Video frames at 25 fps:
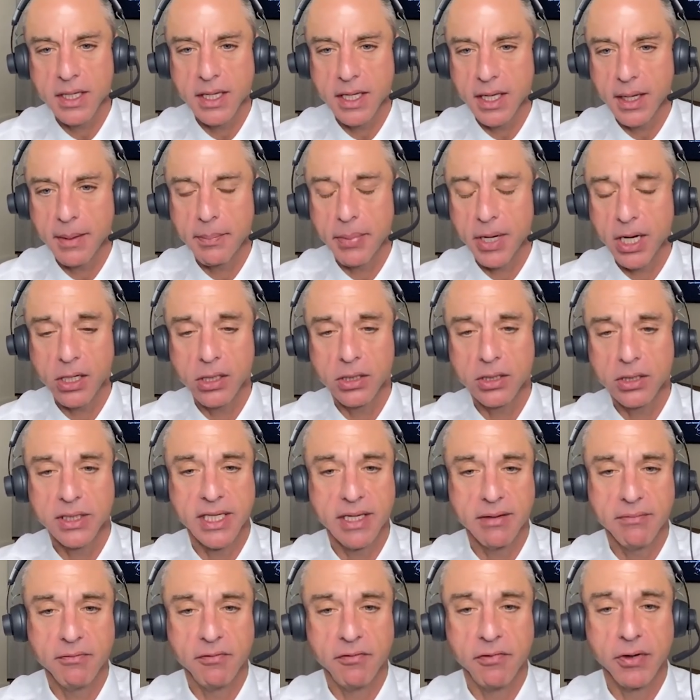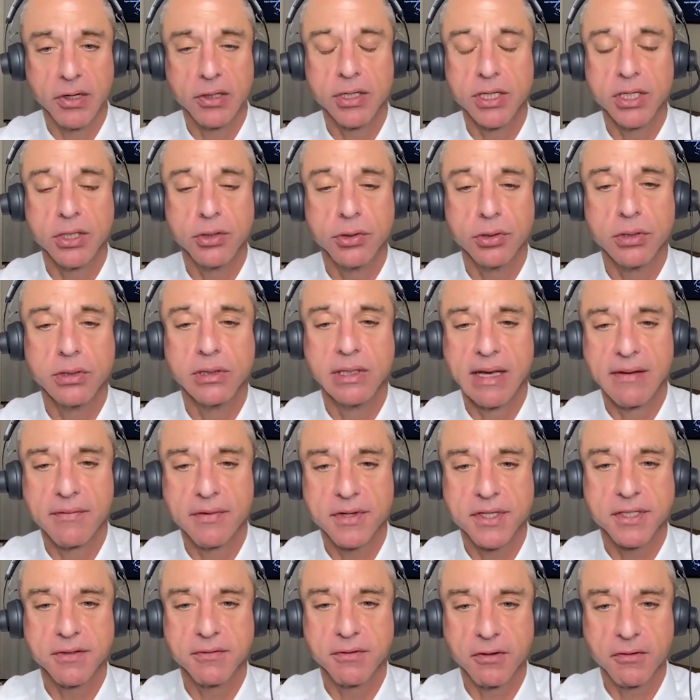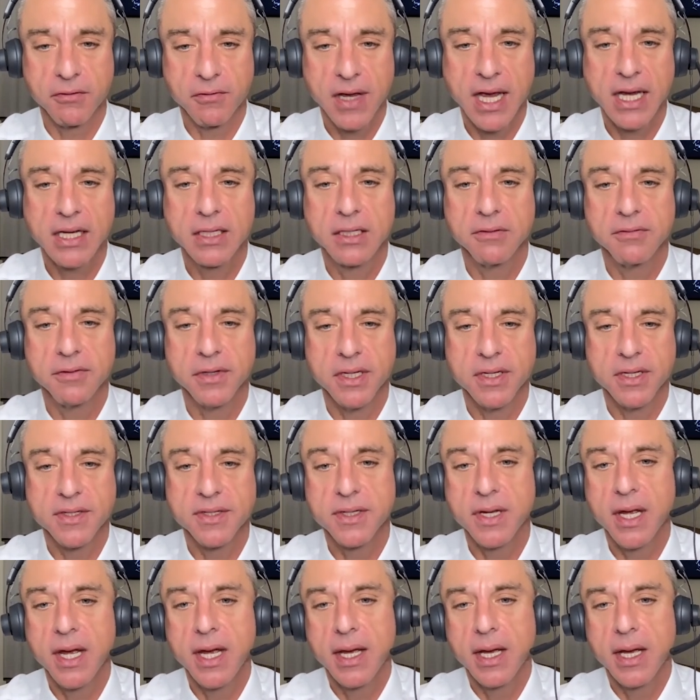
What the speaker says: apparently very good levels of effectiveness,